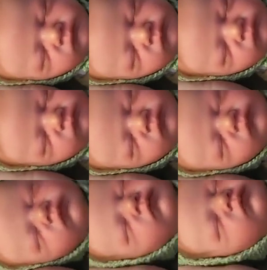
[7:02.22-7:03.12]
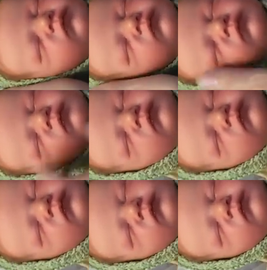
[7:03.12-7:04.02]
is newborn
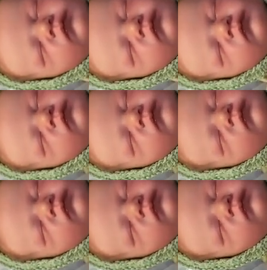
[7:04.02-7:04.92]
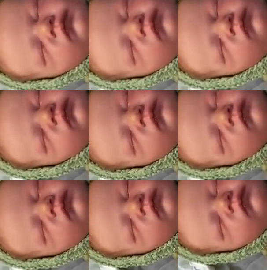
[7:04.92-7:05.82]
looking, which I love.
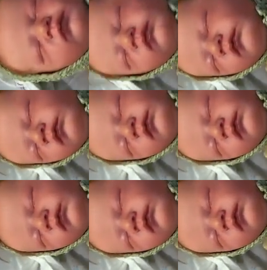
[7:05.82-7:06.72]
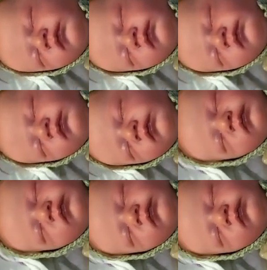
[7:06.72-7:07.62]
And look at this.
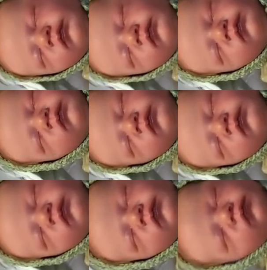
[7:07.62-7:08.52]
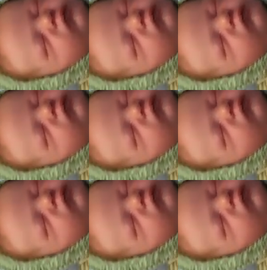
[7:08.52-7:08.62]
Oh my goodness.